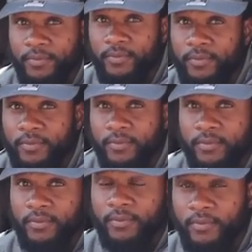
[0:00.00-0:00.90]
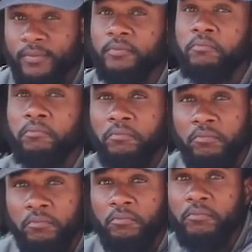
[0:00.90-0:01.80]
I'm just curious,
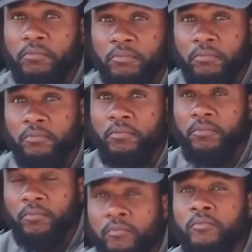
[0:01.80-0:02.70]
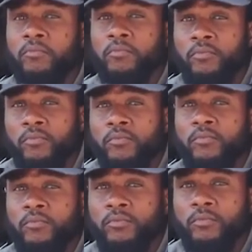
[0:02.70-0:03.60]
as a detailer,
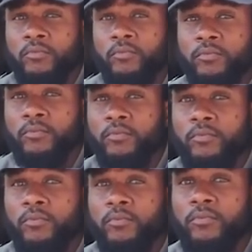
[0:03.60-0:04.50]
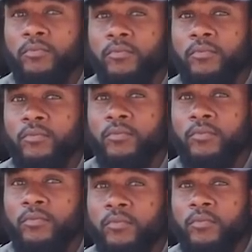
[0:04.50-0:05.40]
is that an extra fee
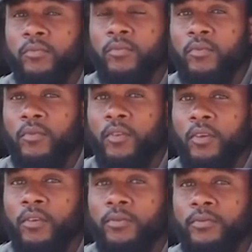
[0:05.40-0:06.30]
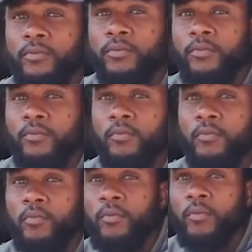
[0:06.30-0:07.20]
or do you rush it?
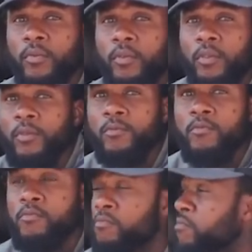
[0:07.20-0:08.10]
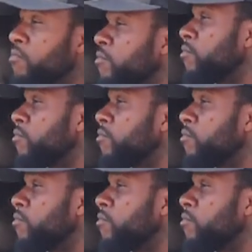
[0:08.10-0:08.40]
How do you make up for it?